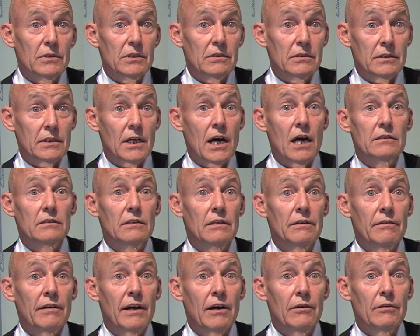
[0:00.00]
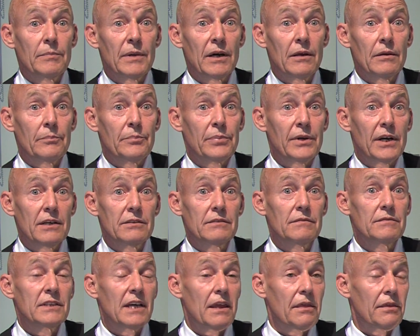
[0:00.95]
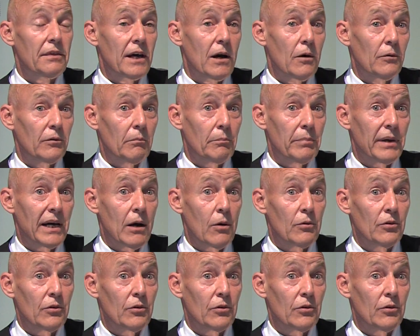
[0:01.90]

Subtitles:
start at around about the price of £10,000,